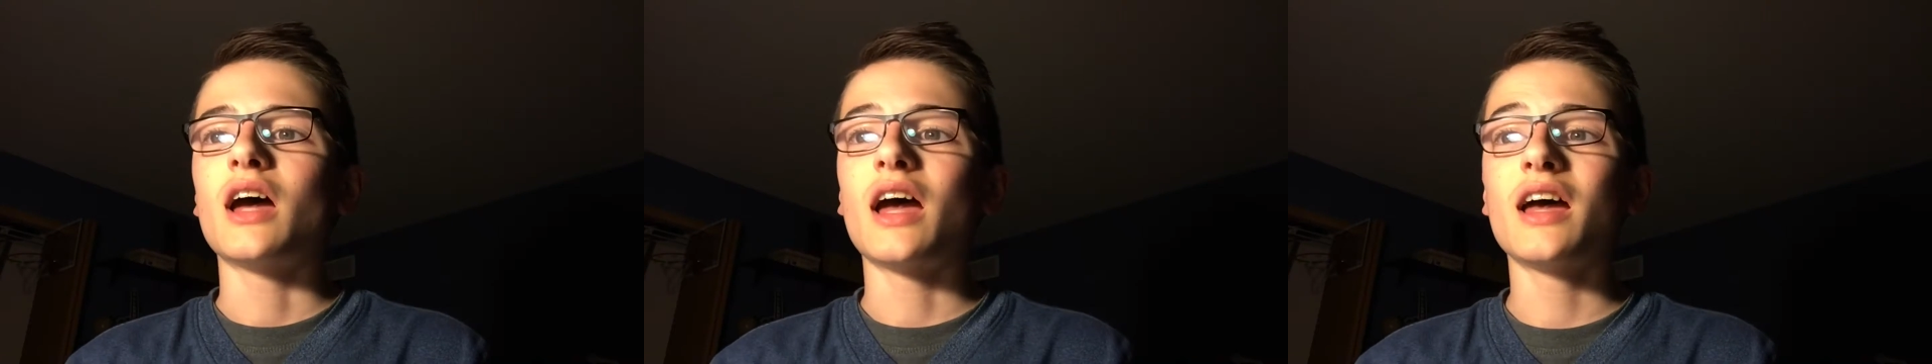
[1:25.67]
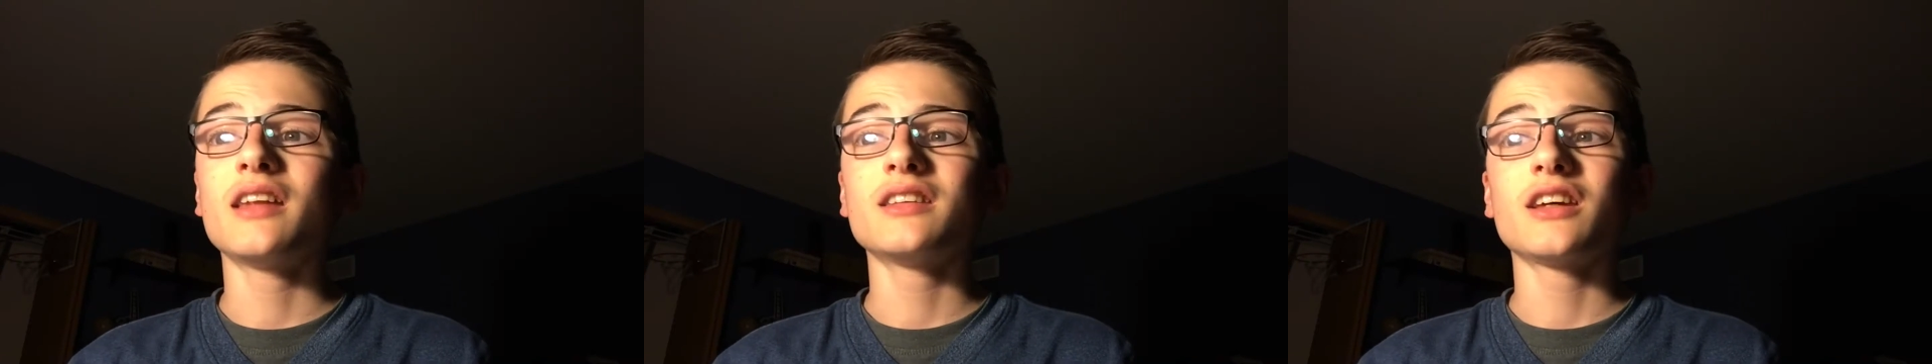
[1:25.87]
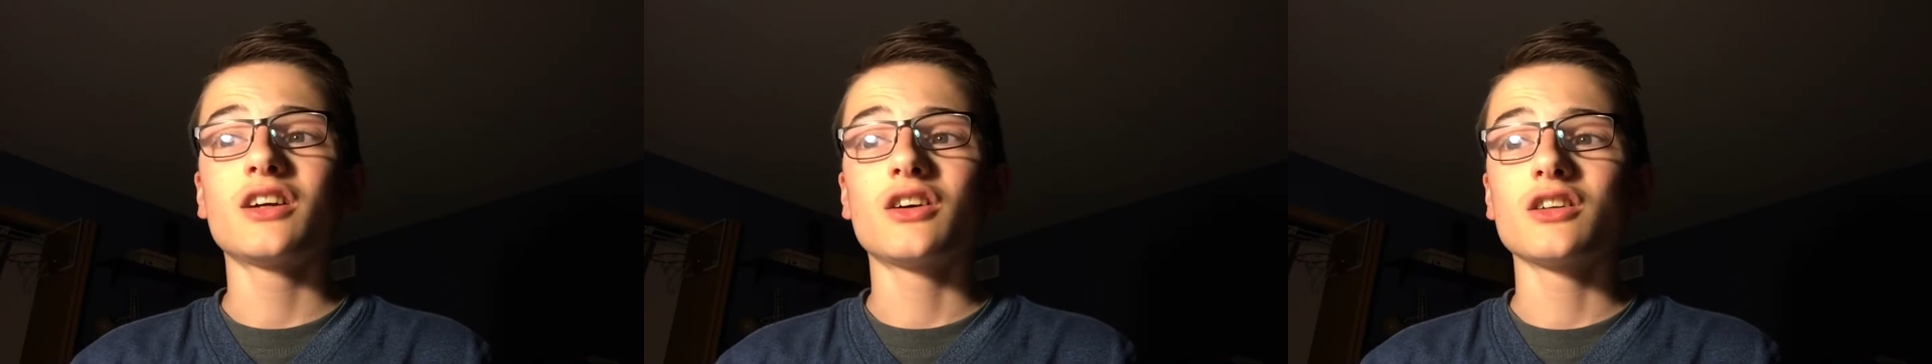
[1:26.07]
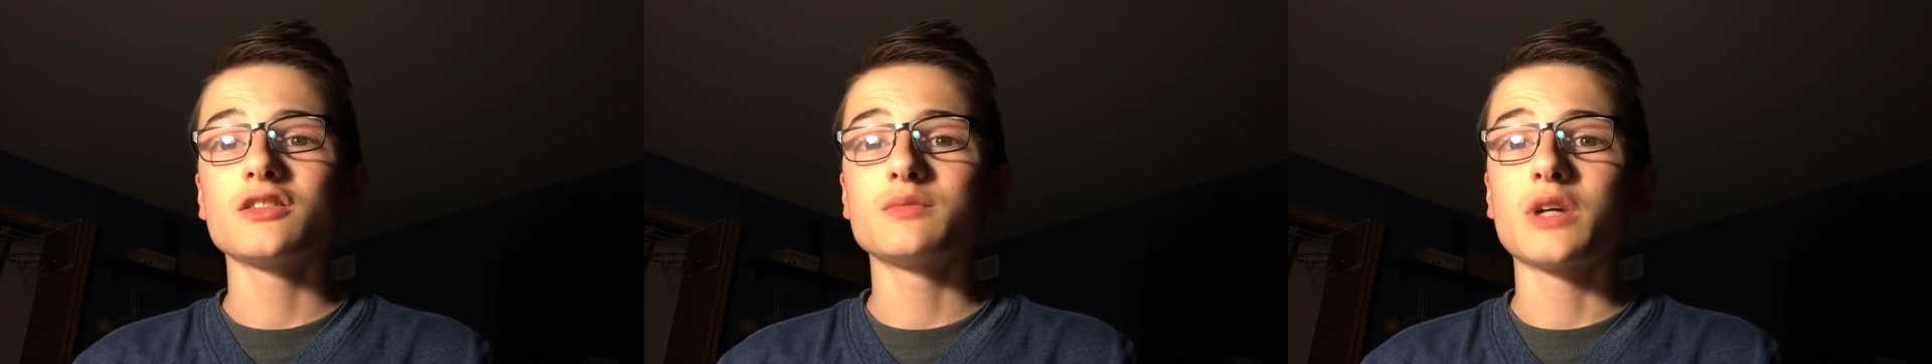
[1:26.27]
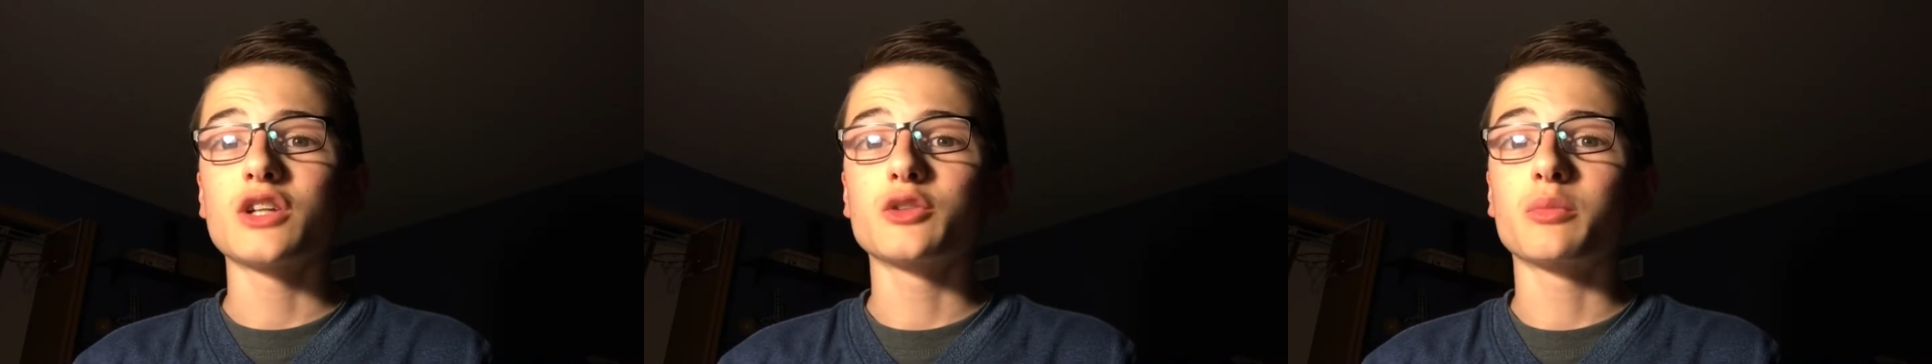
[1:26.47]
and they
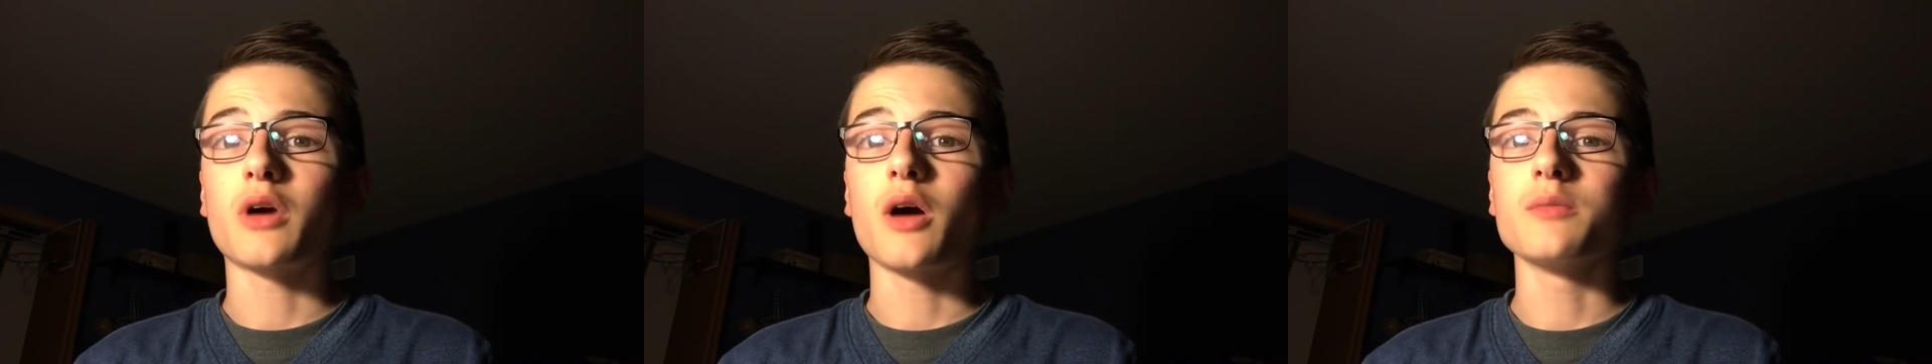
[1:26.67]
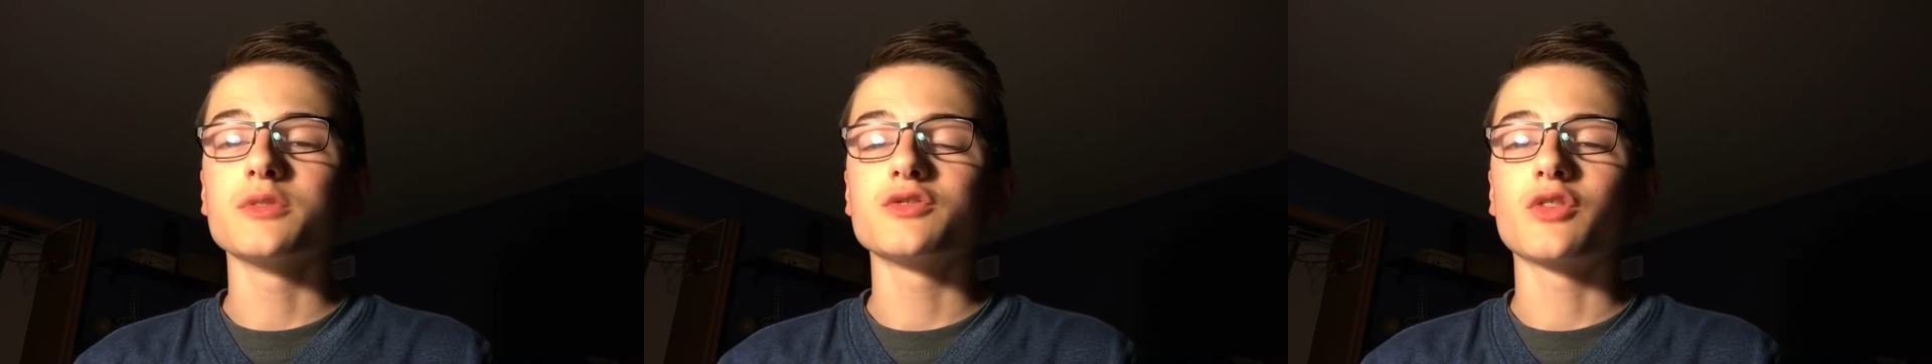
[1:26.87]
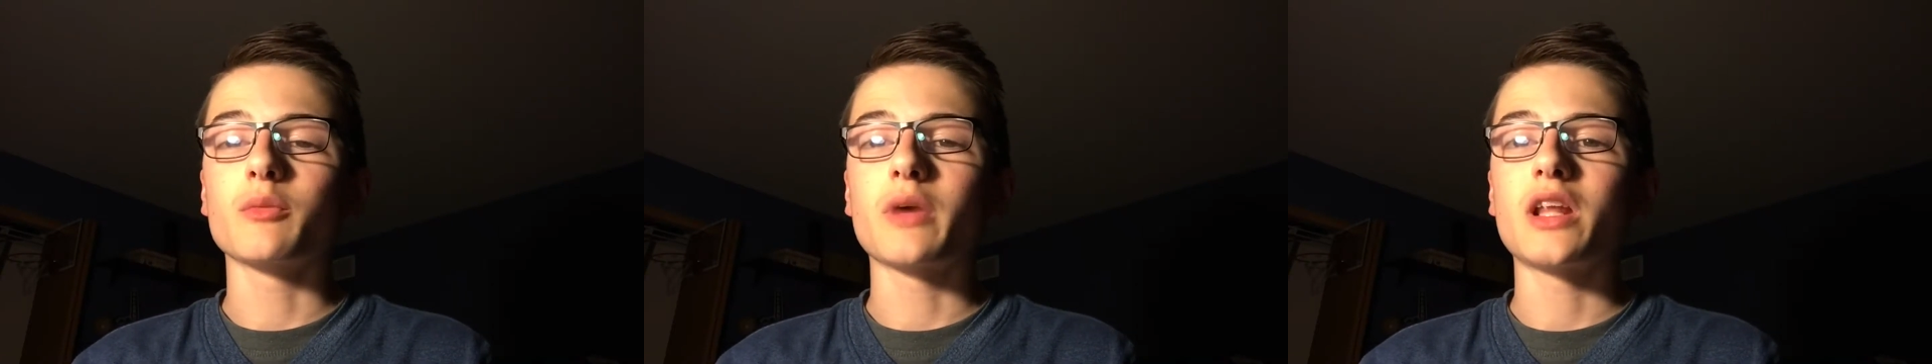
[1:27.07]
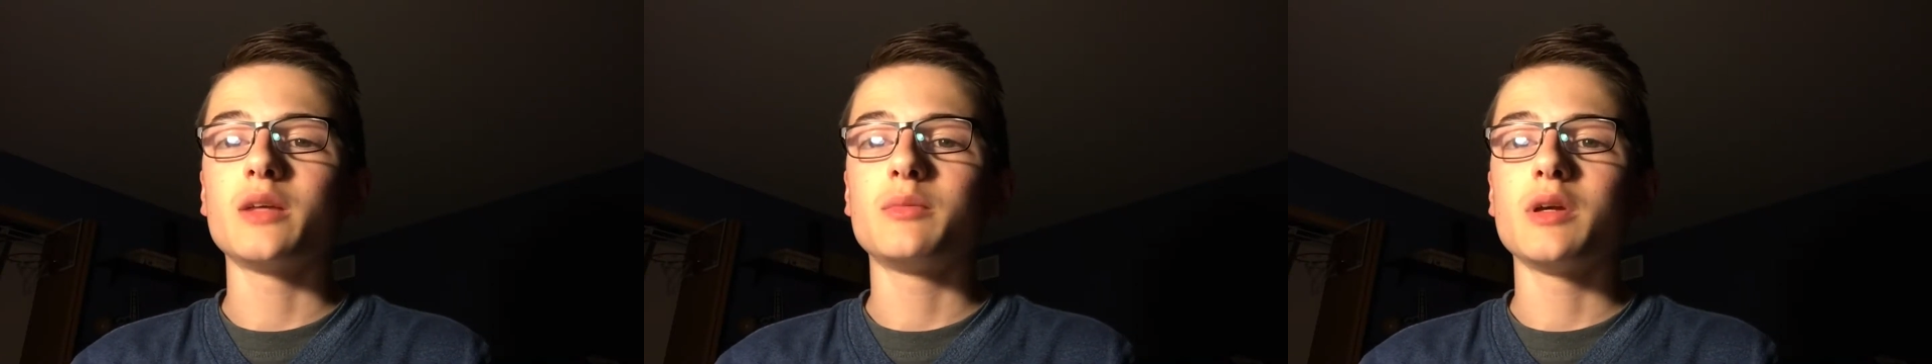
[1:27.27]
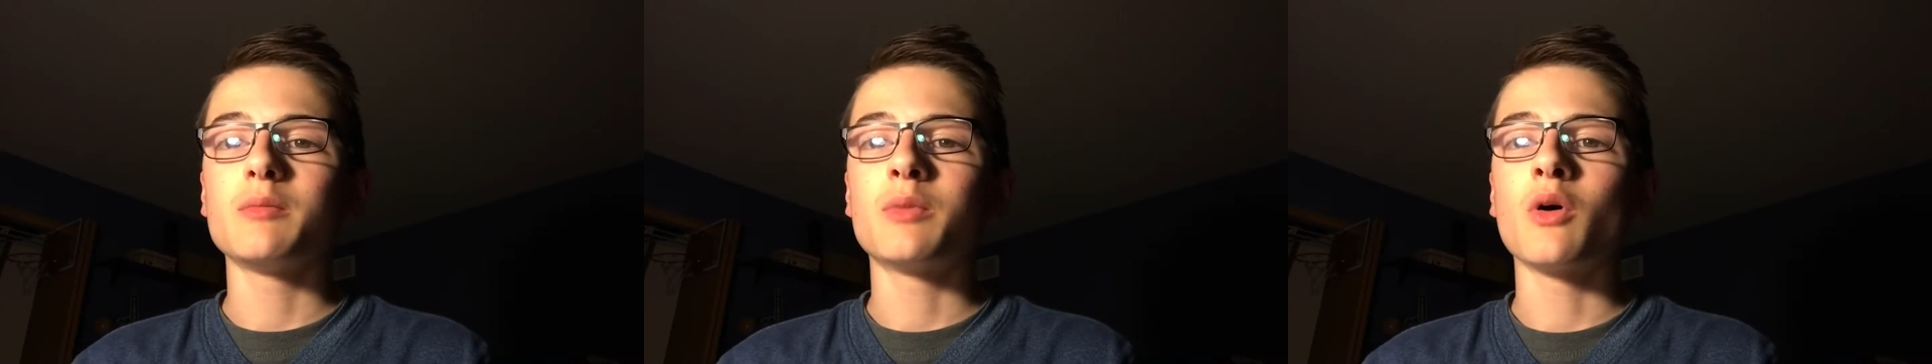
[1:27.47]
cause major problems for
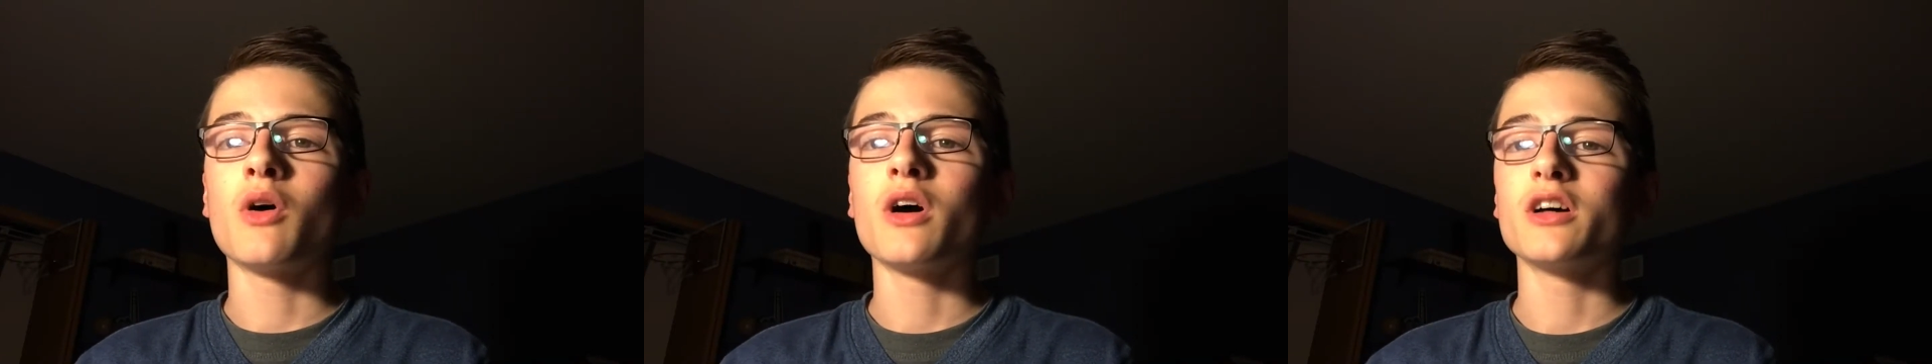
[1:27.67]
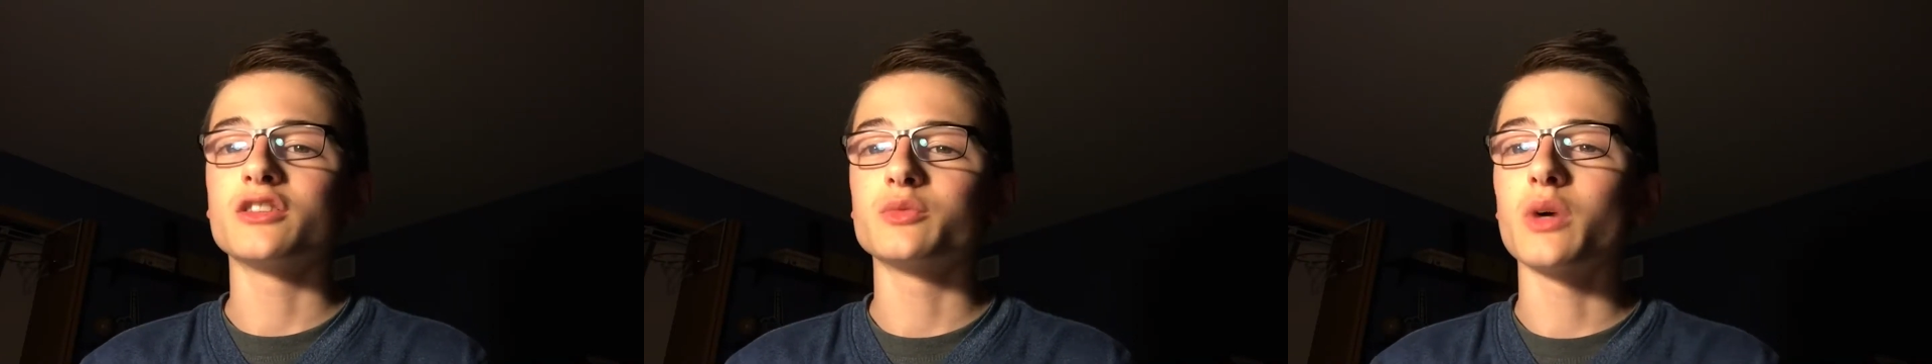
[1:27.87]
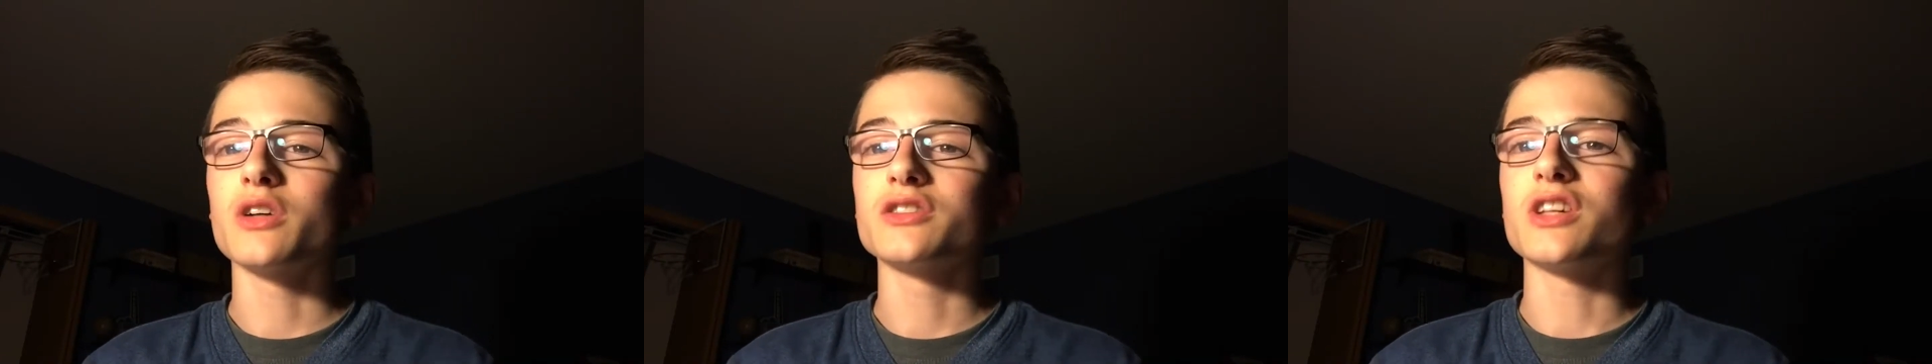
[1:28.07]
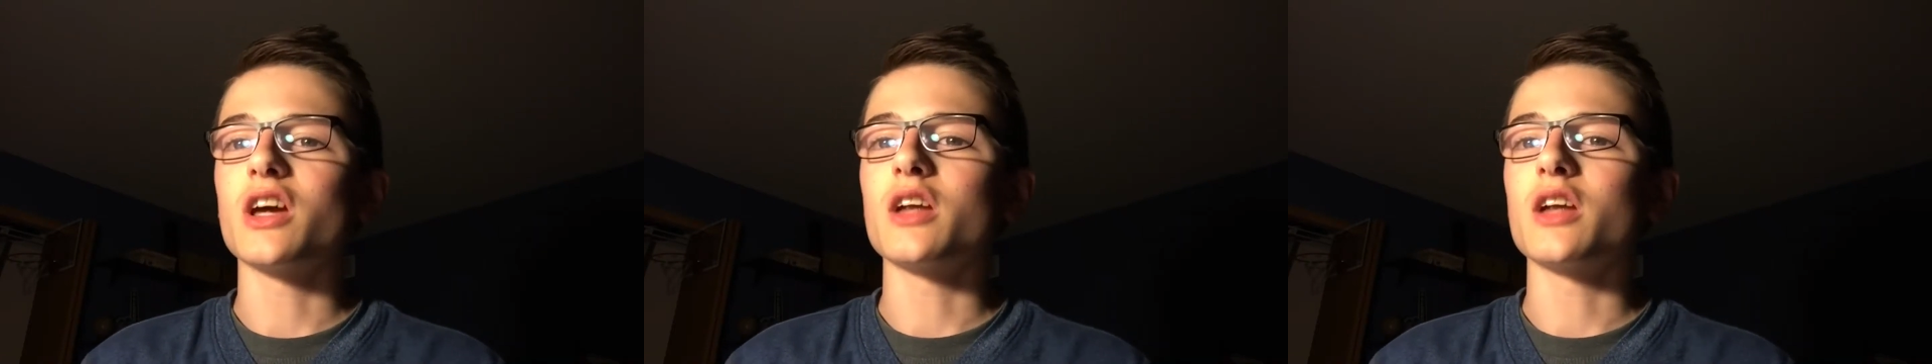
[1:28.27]
many people as well as